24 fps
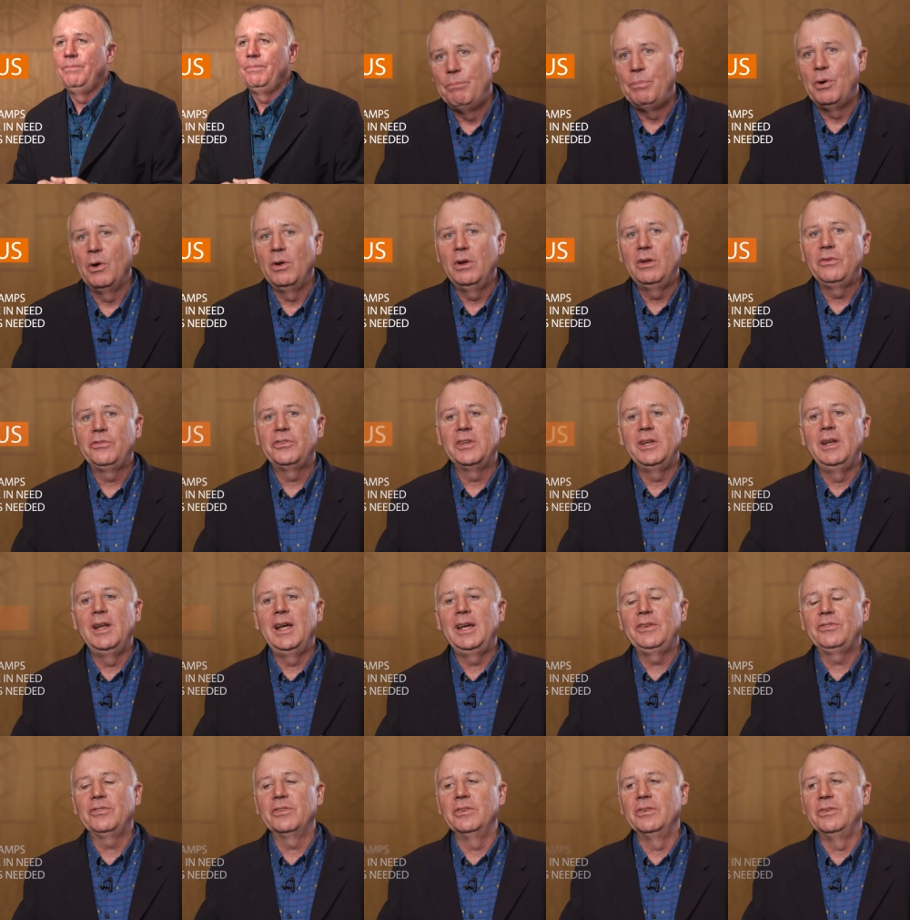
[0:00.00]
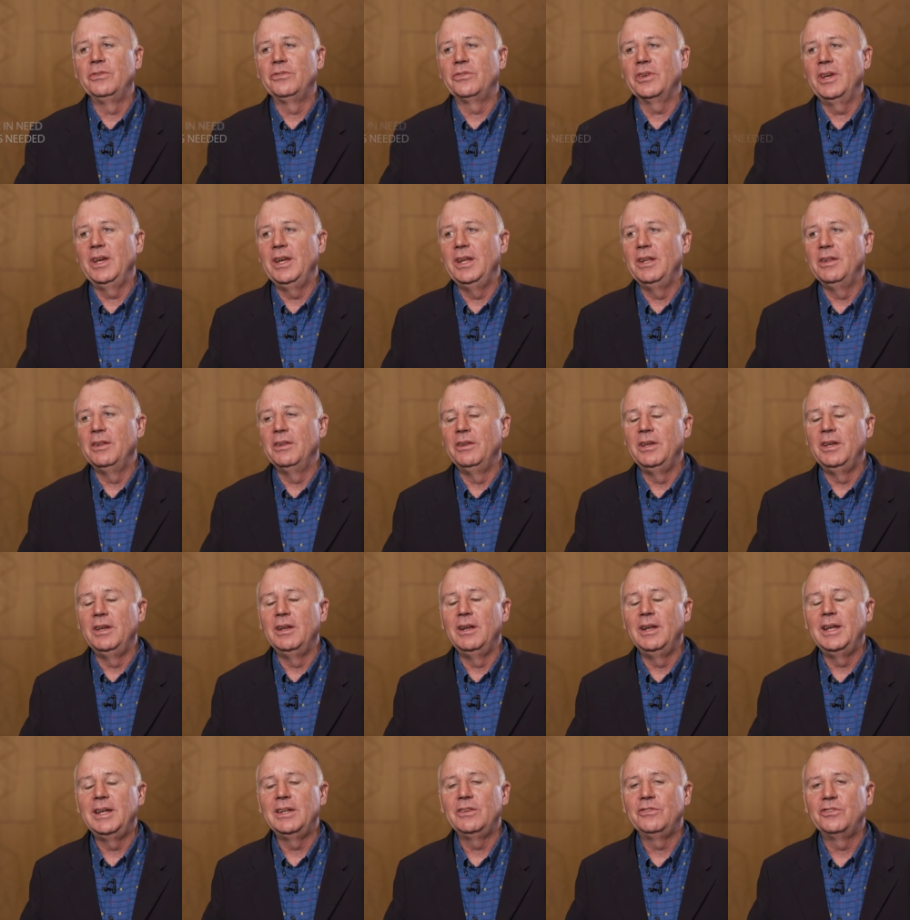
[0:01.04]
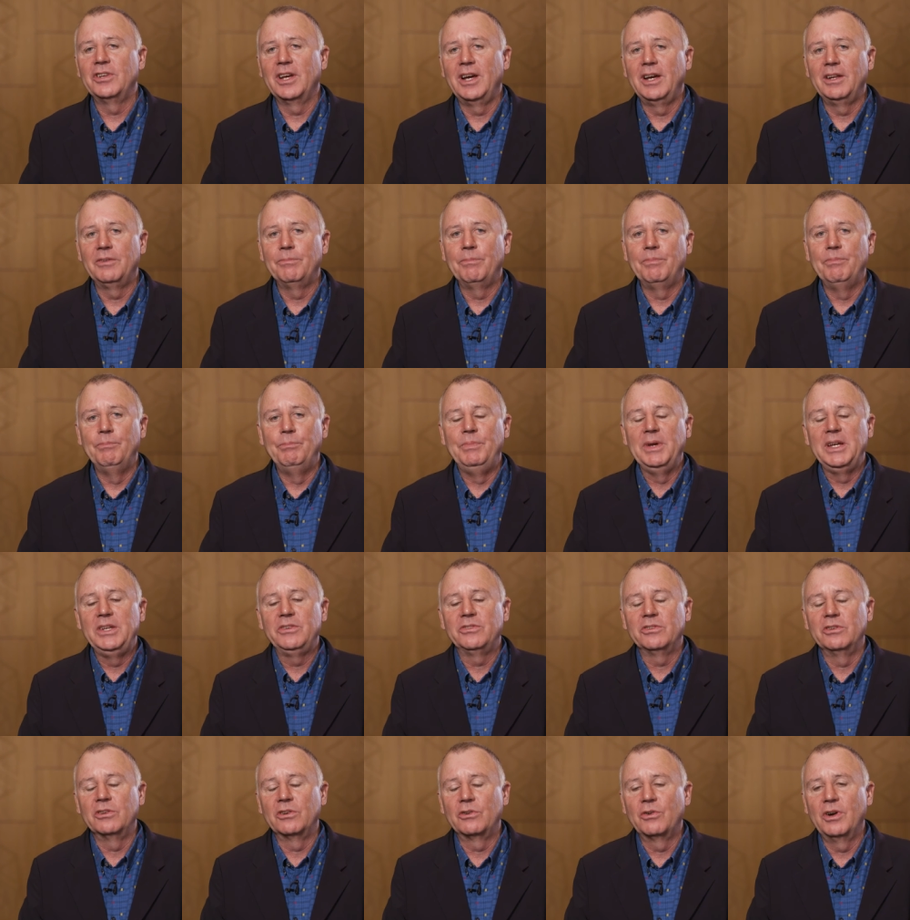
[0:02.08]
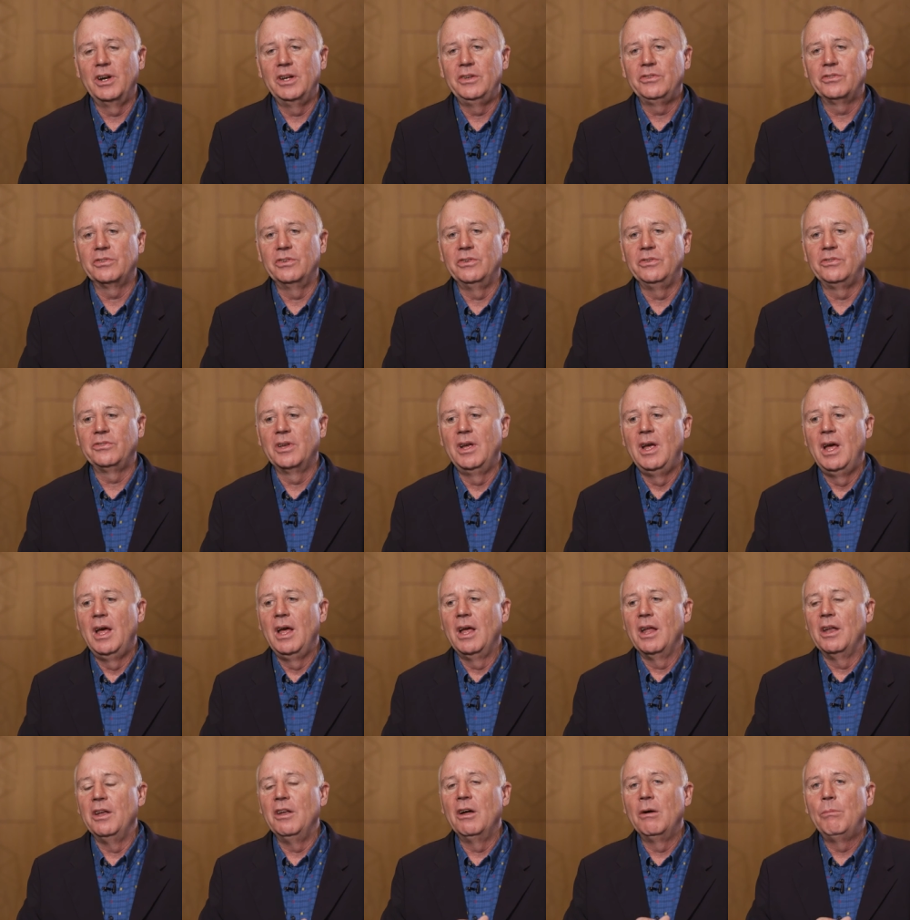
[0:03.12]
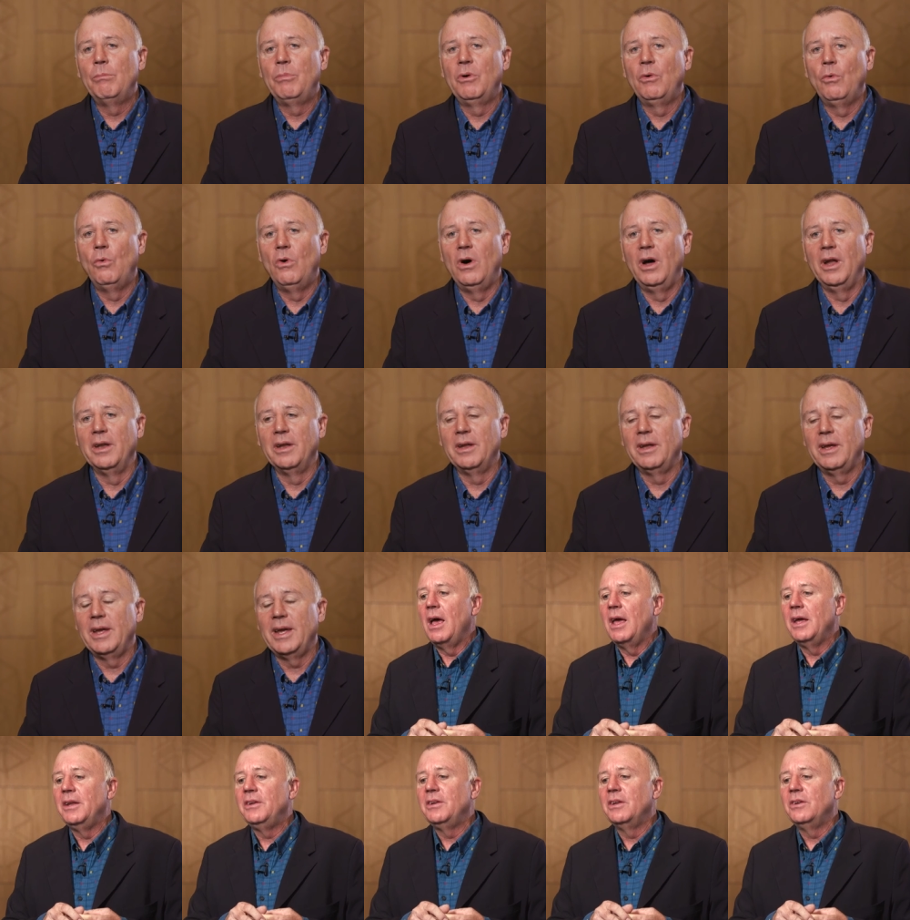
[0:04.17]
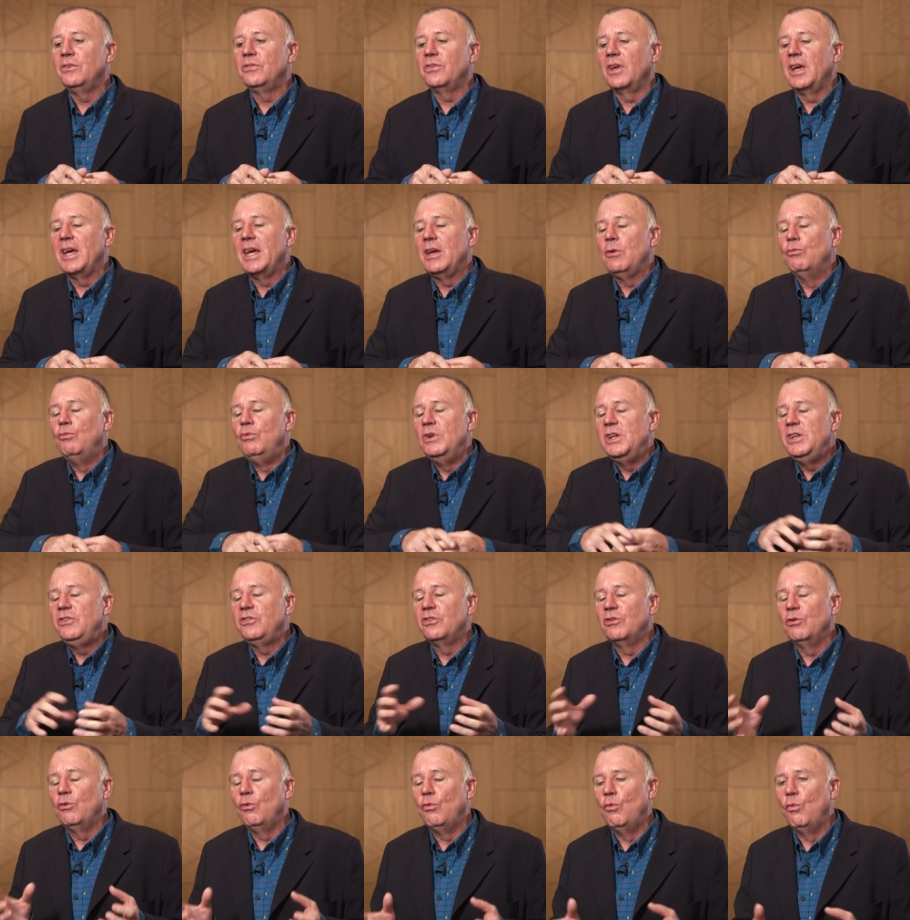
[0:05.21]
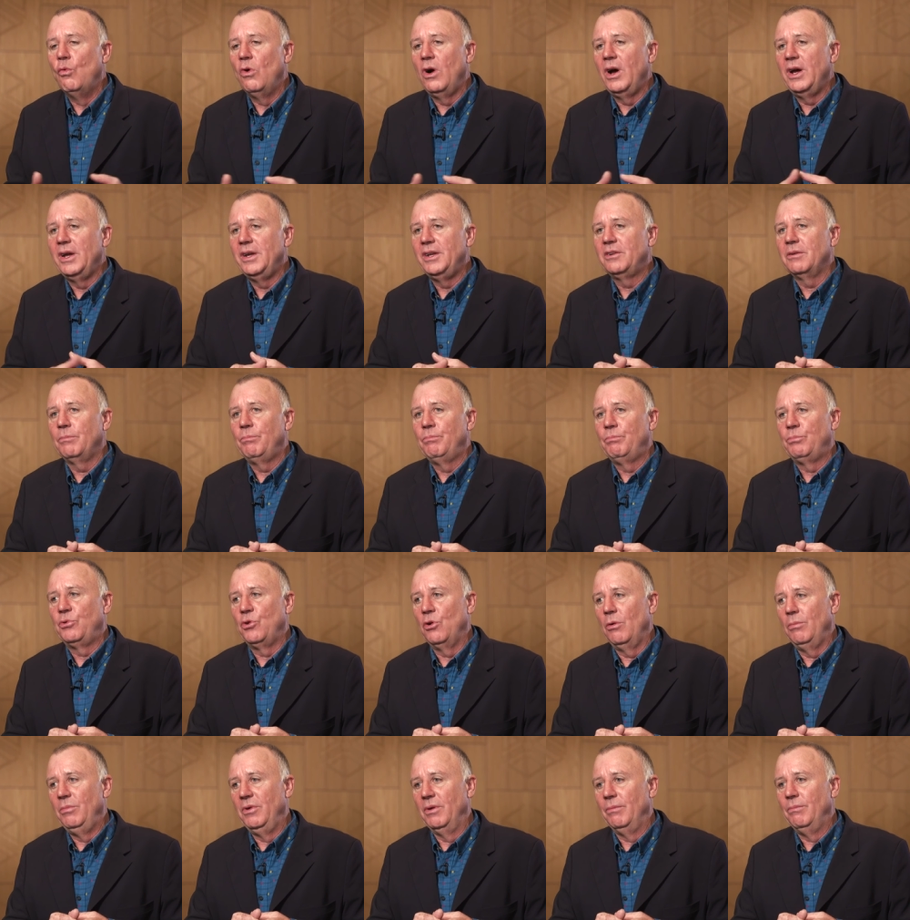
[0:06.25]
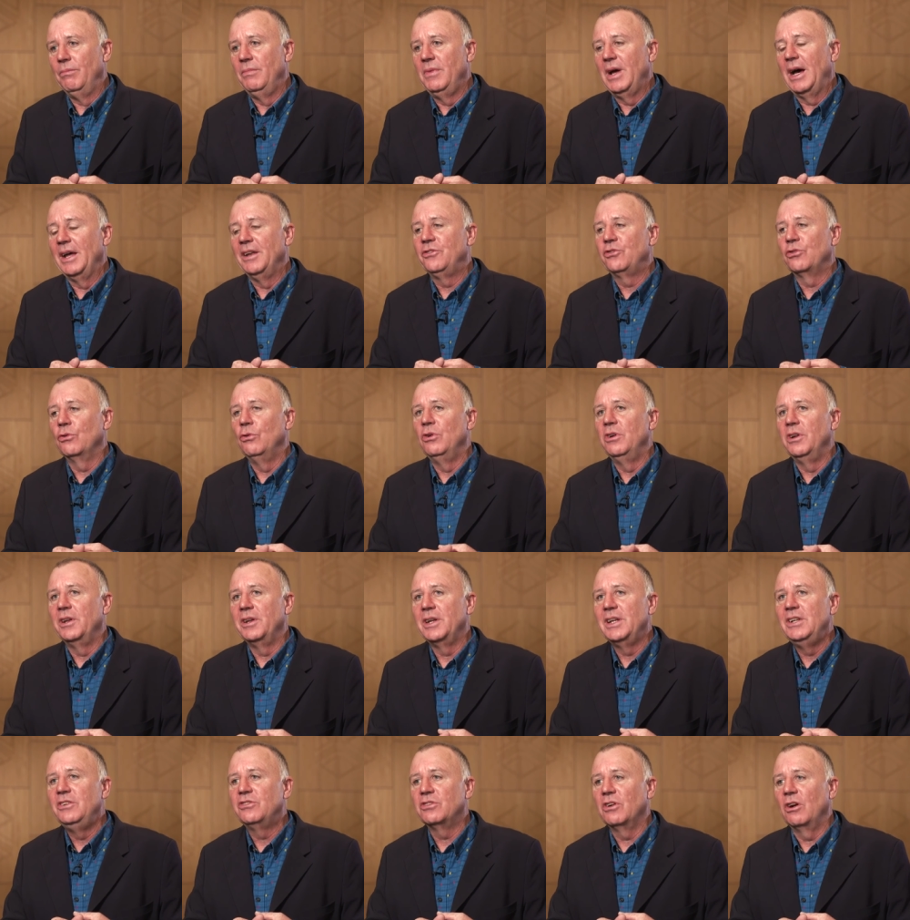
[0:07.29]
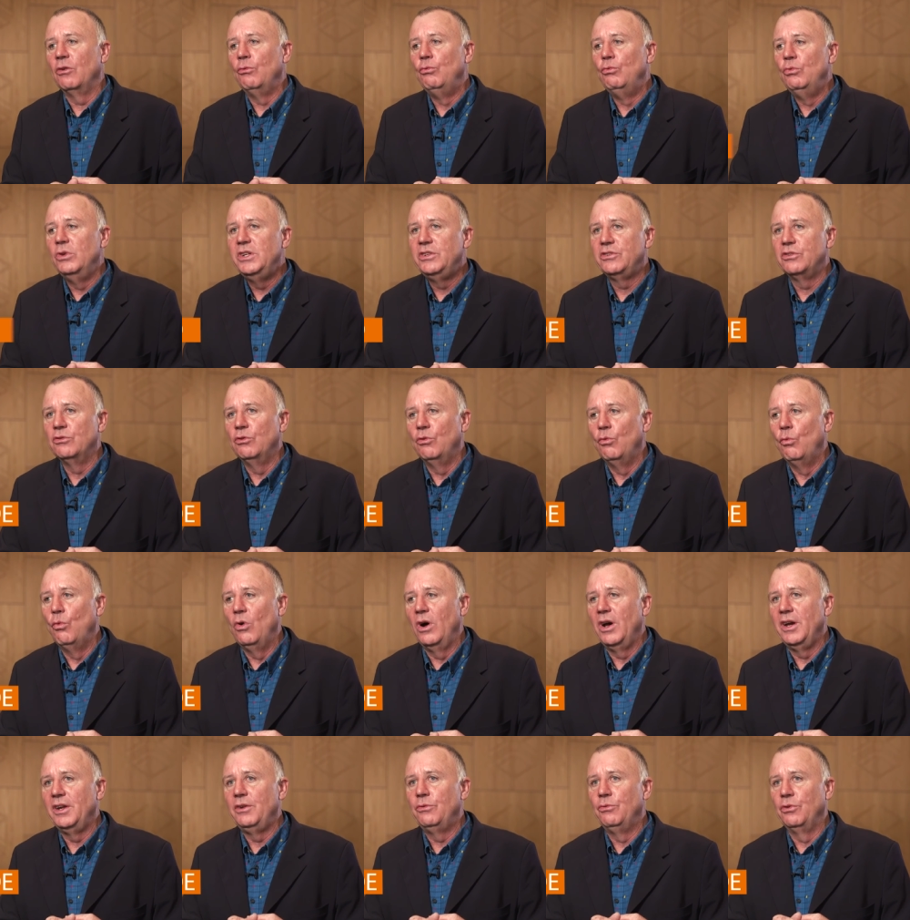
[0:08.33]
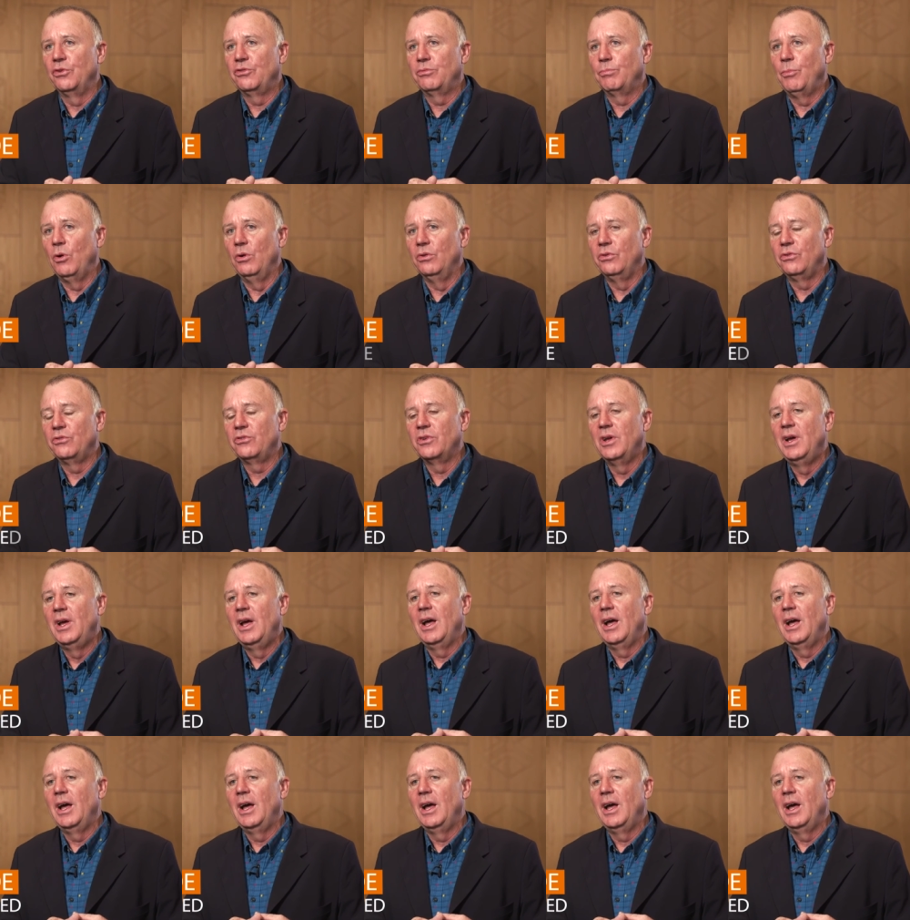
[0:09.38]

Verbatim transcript: Policy lessons in the Lake Chad Basin crisis. Number one, it is a regional-wide problem, and so it needs a regional-wide response.